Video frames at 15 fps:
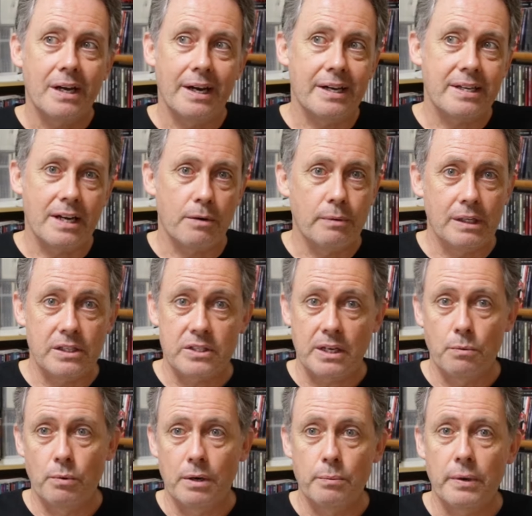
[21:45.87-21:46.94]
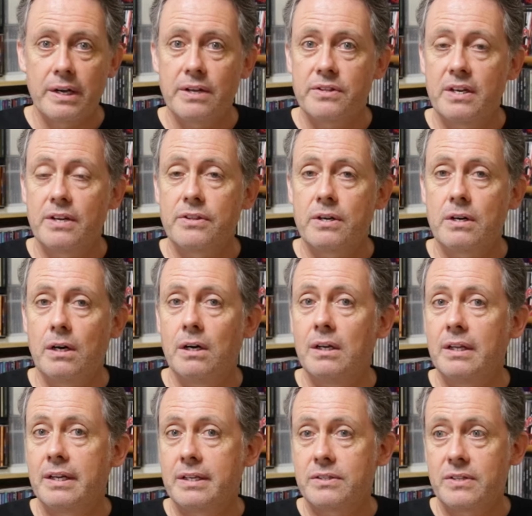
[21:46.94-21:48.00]
I can't really say one way or the other.
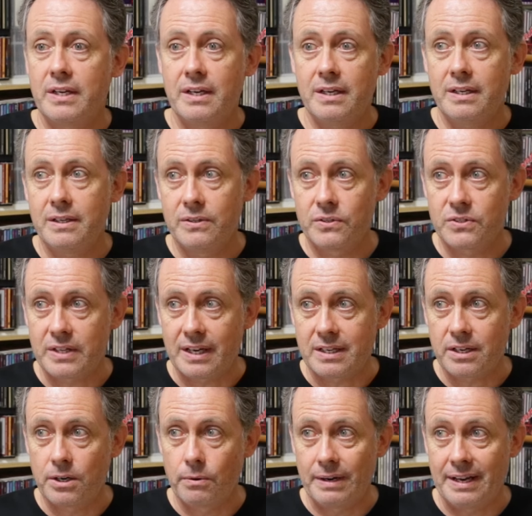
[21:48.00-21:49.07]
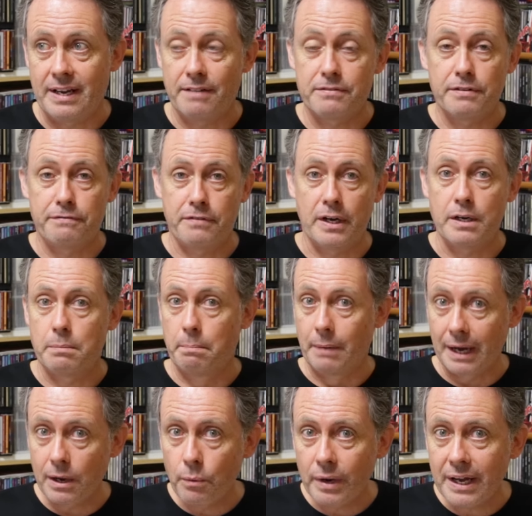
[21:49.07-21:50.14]
All I say is that, you know, I have to find
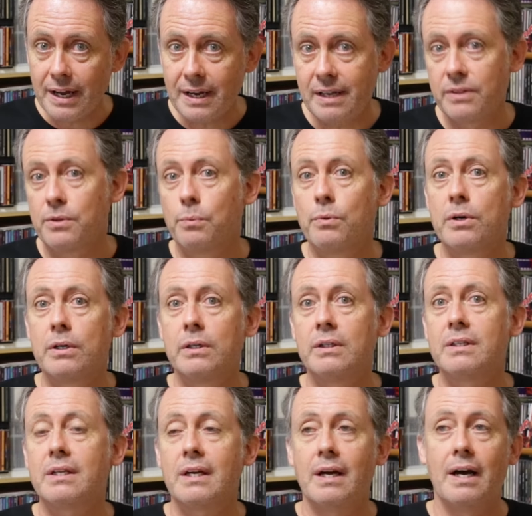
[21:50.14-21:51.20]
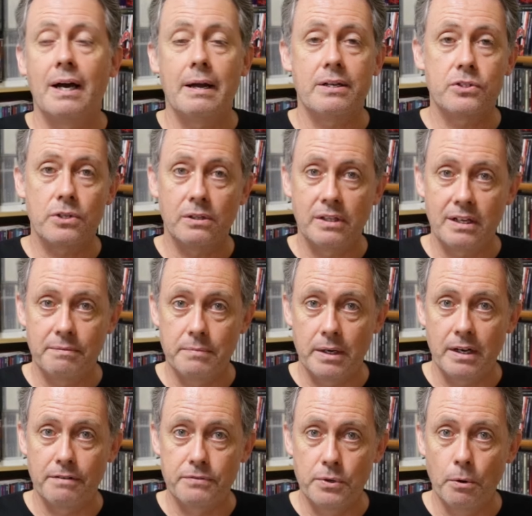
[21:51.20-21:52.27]
my way in the world. I certainly am
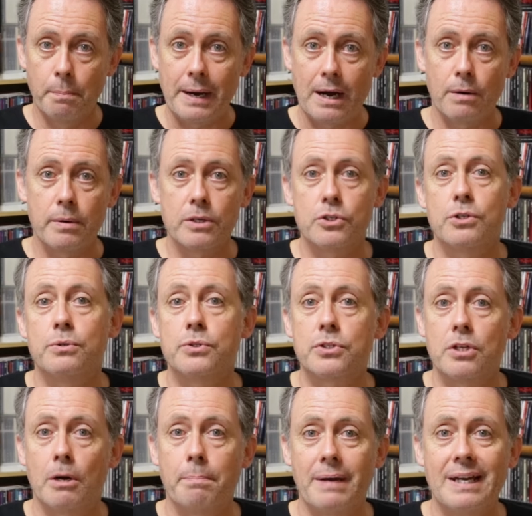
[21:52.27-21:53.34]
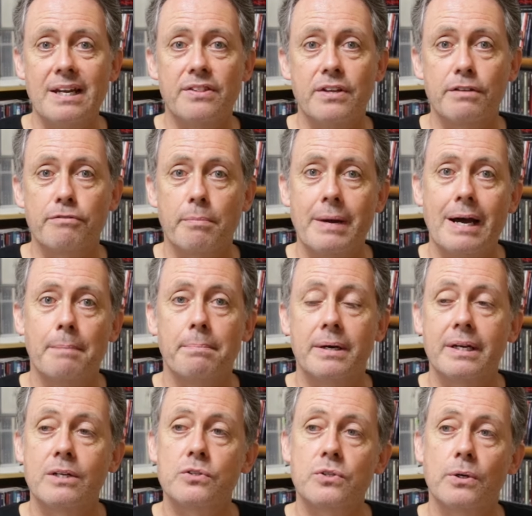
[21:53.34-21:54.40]
of no power to stop anything from
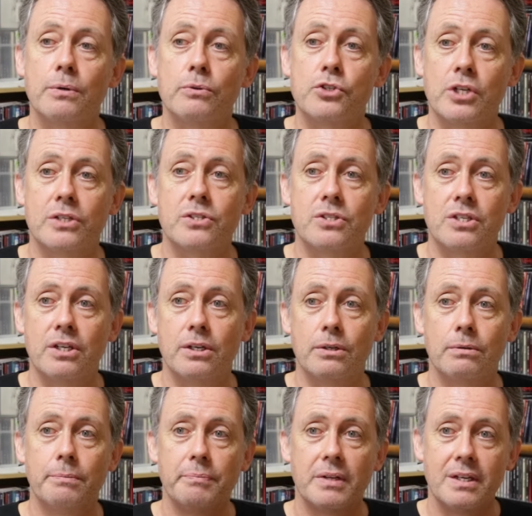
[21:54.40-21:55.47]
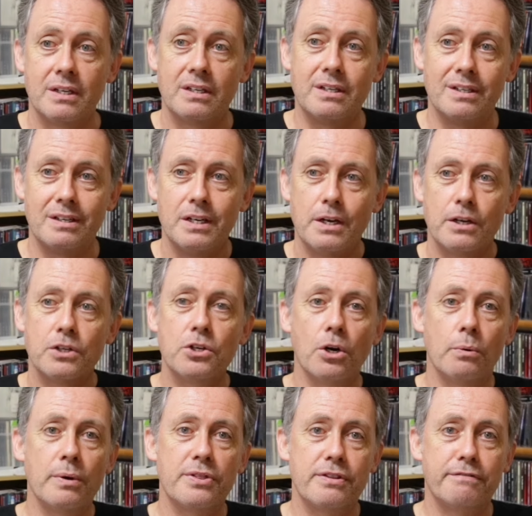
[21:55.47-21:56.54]
happening, so just, you know,
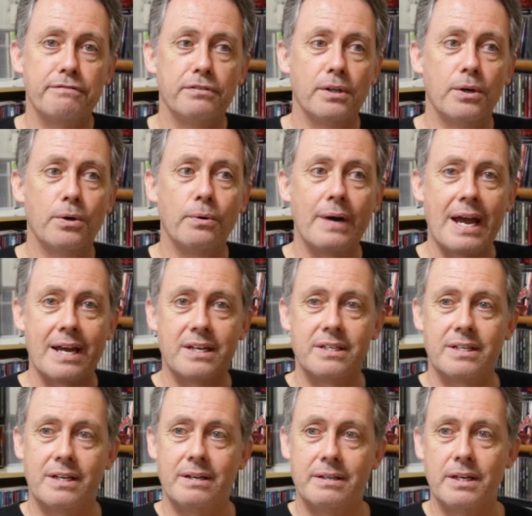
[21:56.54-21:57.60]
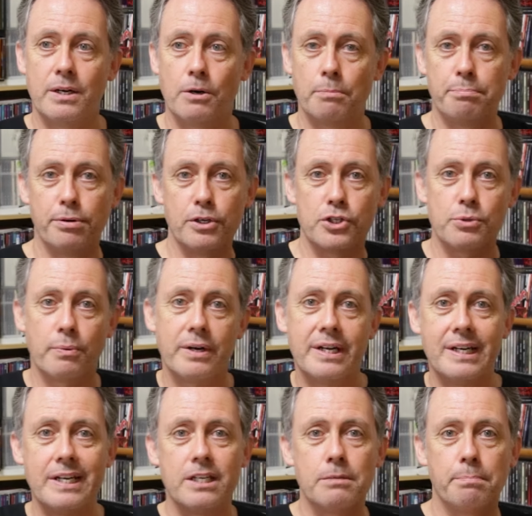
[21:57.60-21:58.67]
go with the flow and, you know, push where
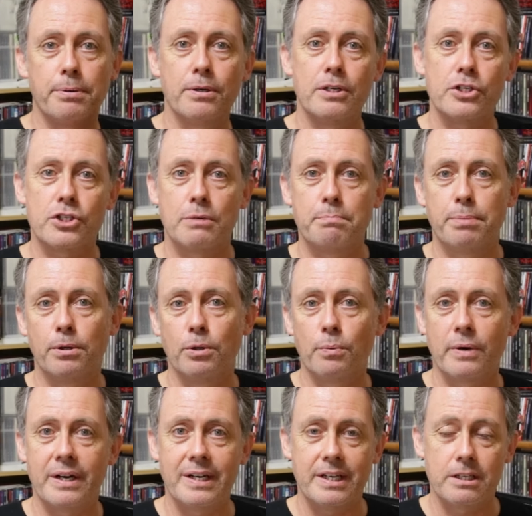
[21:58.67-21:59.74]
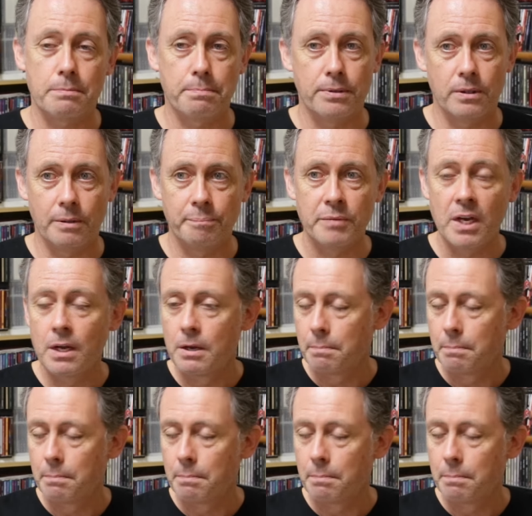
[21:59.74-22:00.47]
you need to push and pull where you need to pull.